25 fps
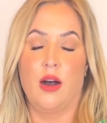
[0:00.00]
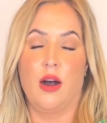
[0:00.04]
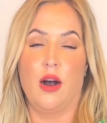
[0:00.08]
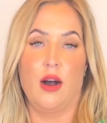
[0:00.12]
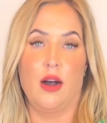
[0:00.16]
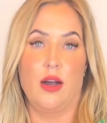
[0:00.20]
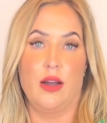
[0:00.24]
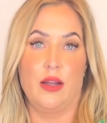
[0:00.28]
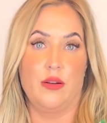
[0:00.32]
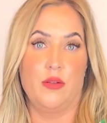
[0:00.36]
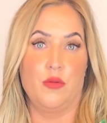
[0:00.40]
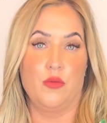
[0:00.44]

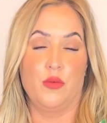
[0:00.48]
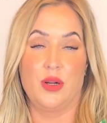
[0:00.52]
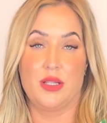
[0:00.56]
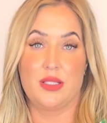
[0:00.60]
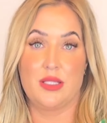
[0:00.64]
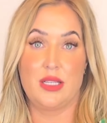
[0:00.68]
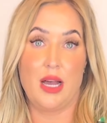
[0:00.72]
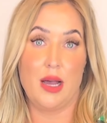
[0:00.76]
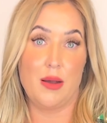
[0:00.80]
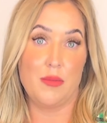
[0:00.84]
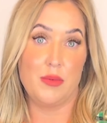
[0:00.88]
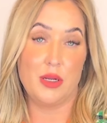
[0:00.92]
on
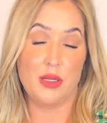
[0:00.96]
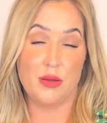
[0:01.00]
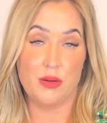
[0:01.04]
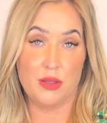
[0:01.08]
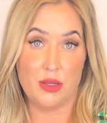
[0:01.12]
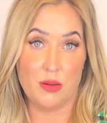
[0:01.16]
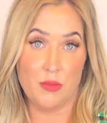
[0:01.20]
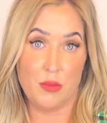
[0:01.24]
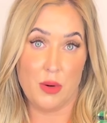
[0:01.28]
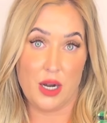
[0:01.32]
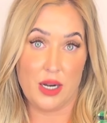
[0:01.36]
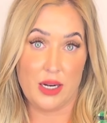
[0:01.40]
what's happening with
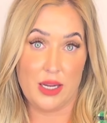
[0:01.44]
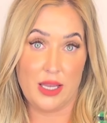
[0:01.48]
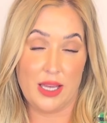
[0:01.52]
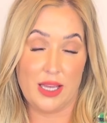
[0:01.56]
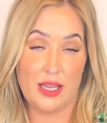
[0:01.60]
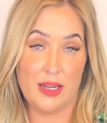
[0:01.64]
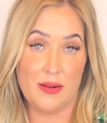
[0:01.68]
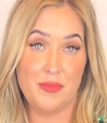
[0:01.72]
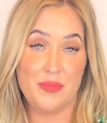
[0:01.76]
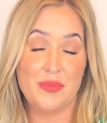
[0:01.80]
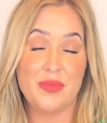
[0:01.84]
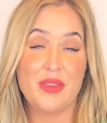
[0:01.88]
the
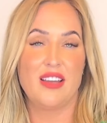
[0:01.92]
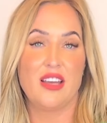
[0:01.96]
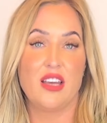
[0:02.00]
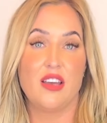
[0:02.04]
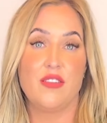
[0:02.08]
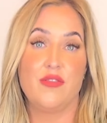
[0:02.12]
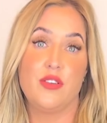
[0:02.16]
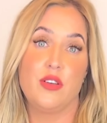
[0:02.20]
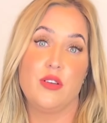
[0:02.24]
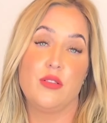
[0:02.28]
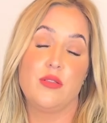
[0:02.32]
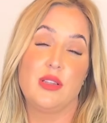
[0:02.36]
market.
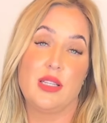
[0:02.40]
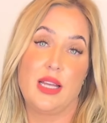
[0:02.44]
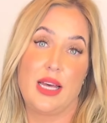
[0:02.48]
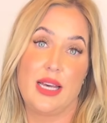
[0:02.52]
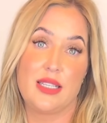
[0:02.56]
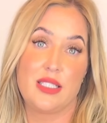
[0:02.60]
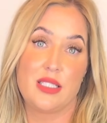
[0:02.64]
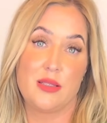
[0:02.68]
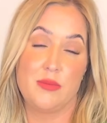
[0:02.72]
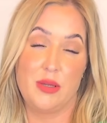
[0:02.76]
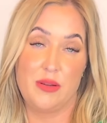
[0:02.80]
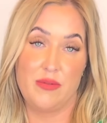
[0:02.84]
If you'd
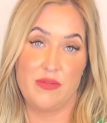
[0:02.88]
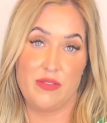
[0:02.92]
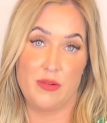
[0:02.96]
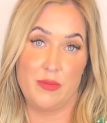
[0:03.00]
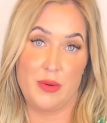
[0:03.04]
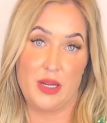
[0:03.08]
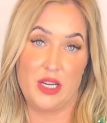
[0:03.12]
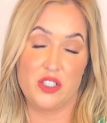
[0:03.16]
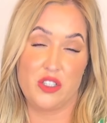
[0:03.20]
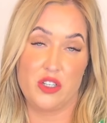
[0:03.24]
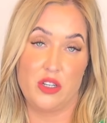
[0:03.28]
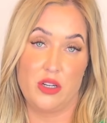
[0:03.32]
like some
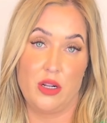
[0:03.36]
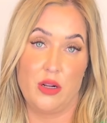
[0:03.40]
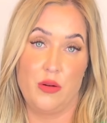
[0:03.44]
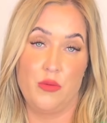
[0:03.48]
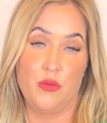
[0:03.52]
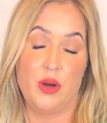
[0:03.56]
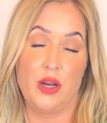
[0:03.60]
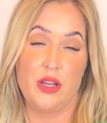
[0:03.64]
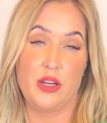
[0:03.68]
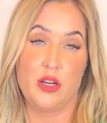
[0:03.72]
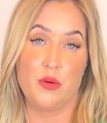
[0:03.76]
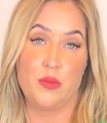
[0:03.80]
information on
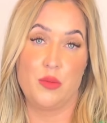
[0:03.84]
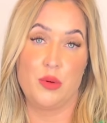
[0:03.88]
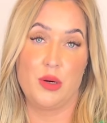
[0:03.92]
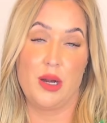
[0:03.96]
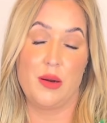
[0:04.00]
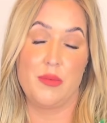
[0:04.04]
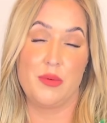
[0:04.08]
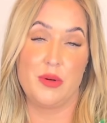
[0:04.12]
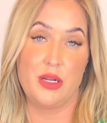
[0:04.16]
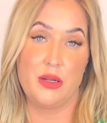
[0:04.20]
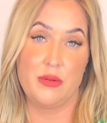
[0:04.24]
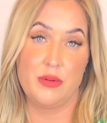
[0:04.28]
what your
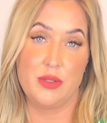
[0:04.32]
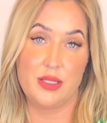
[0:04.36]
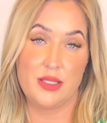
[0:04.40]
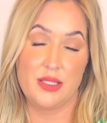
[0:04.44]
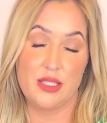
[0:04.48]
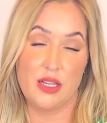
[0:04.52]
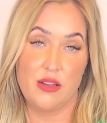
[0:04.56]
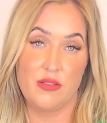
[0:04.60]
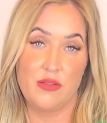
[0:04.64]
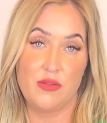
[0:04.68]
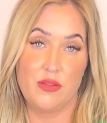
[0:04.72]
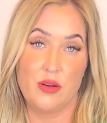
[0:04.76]
property would
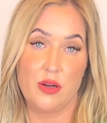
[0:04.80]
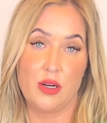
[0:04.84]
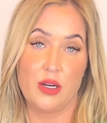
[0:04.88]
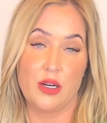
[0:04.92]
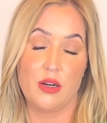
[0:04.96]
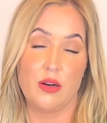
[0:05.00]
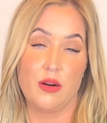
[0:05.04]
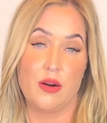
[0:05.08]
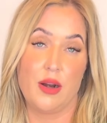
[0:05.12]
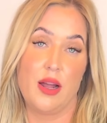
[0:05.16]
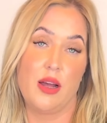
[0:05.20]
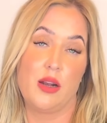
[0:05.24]
sell
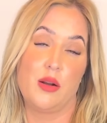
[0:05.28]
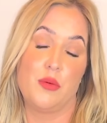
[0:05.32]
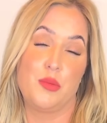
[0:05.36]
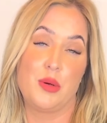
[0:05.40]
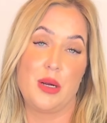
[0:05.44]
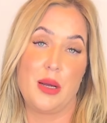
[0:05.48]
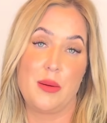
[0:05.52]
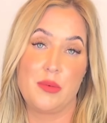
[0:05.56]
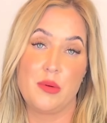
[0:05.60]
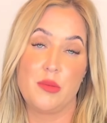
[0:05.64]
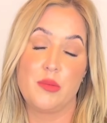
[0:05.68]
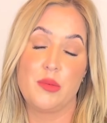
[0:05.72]
for or how to
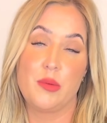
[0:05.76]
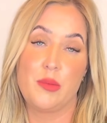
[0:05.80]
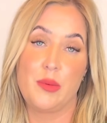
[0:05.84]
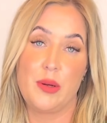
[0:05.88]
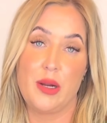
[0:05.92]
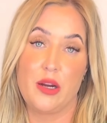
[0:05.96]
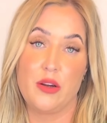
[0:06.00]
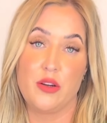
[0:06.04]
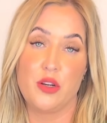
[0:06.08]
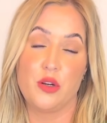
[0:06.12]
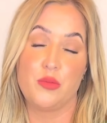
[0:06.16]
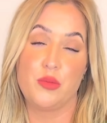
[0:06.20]
prep and
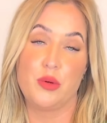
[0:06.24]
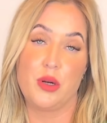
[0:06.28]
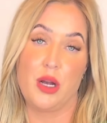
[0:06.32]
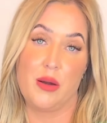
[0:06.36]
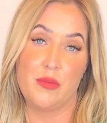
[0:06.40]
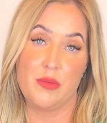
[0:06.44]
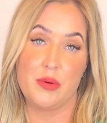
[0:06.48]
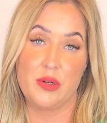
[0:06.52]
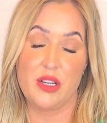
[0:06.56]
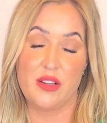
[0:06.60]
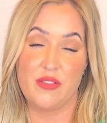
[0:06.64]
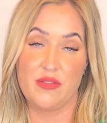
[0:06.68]
prepare your
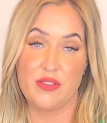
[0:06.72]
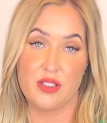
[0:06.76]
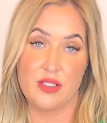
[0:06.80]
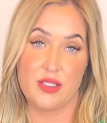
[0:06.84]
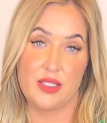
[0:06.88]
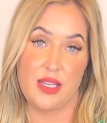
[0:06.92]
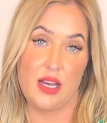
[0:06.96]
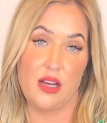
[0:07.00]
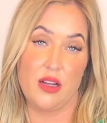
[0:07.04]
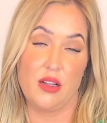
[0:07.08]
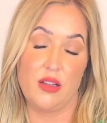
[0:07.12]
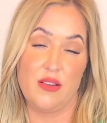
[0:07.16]
property for
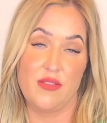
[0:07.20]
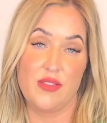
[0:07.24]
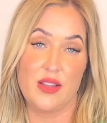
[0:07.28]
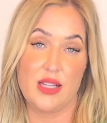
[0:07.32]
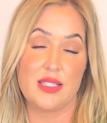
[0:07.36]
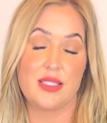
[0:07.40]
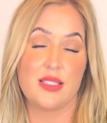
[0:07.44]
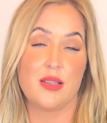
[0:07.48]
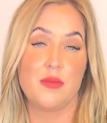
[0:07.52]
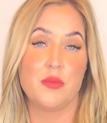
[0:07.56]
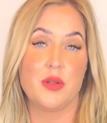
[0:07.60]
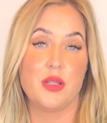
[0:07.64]
sale, if
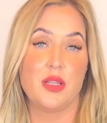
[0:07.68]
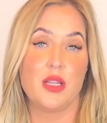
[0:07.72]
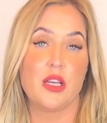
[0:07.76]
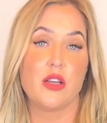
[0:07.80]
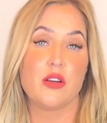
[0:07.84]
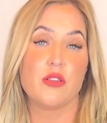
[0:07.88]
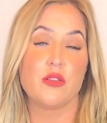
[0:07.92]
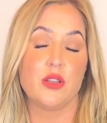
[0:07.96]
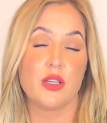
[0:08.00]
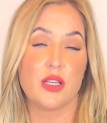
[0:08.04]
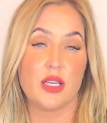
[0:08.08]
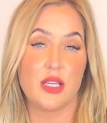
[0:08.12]
that's something that
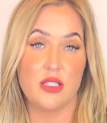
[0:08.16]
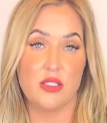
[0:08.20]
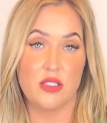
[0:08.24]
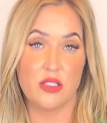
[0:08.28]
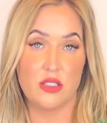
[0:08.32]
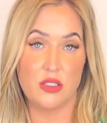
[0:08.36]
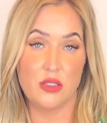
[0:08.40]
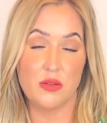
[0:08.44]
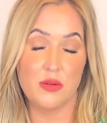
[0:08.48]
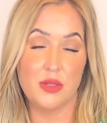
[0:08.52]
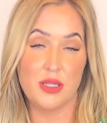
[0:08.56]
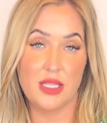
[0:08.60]
you're looking to
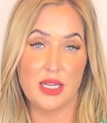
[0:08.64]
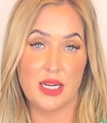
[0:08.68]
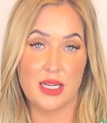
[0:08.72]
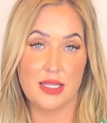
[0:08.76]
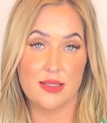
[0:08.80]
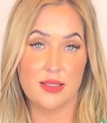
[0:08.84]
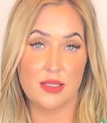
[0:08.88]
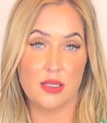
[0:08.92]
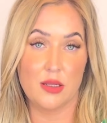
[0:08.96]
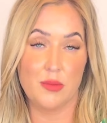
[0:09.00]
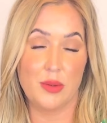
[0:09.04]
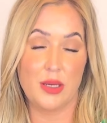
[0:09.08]
do in the
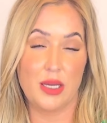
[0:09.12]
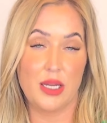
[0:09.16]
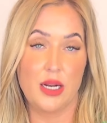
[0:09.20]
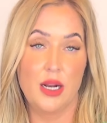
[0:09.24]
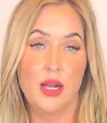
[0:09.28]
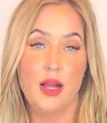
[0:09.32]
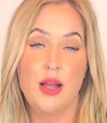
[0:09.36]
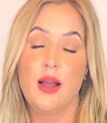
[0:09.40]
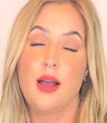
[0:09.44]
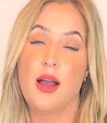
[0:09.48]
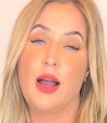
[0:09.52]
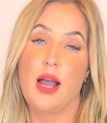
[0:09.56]
next little bit,
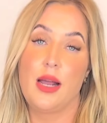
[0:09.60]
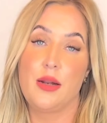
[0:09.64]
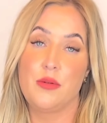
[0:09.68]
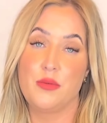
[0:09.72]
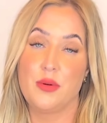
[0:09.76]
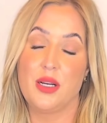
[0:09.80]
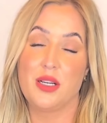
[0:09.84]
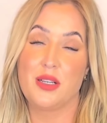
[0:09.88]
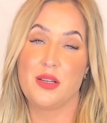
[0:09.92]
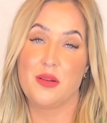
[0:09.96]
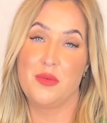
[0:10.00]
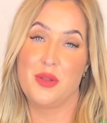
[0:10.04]
I'd
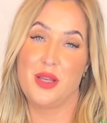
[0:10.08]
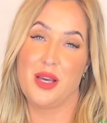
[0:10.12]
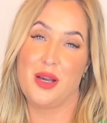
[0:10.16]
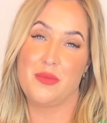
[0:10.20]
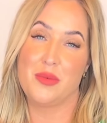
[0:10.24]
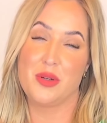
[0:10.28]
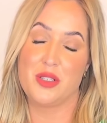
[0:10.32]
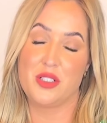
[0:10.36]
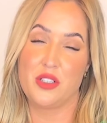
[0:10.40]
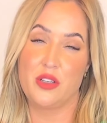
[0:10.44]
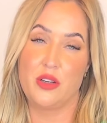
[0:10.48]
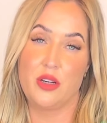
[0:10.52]
welcome the
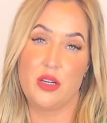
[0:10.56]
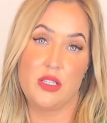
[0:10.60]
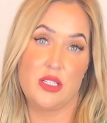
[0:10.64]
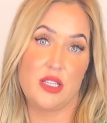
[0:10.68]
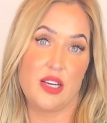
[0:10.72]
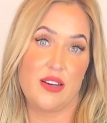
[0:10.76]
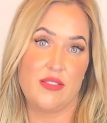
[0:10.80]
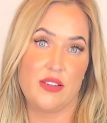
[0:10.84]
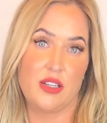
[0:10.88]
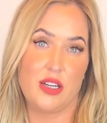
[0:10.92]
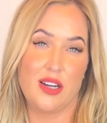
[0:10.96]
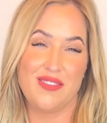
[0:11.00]
opportunity to
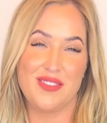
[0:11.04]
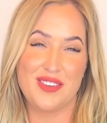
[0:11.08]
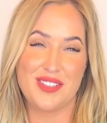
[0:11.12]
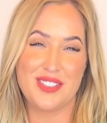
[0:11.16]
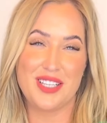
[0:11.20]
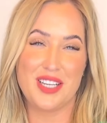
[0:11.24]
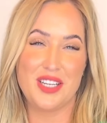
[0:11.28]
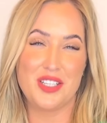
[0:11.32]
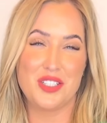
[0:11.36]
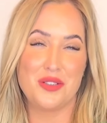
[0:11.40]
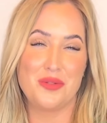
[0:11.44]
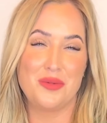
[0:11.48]
have a
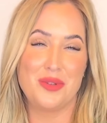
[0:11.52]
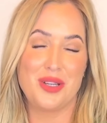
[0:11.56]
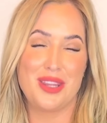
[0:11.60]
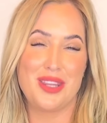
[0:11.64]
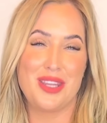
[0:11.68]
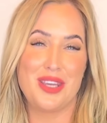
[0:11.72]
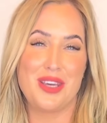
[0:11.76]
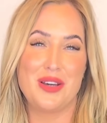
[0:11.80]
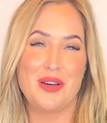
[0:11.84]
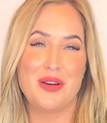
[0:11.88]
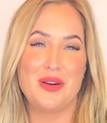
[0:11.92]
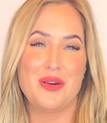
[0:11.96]
conversation with
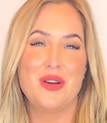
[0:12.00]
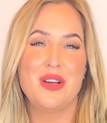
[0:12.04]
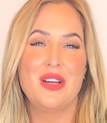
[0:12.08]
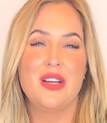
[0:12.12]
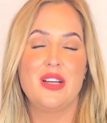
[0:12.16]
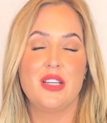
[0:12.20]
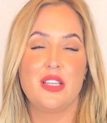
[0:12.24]
you.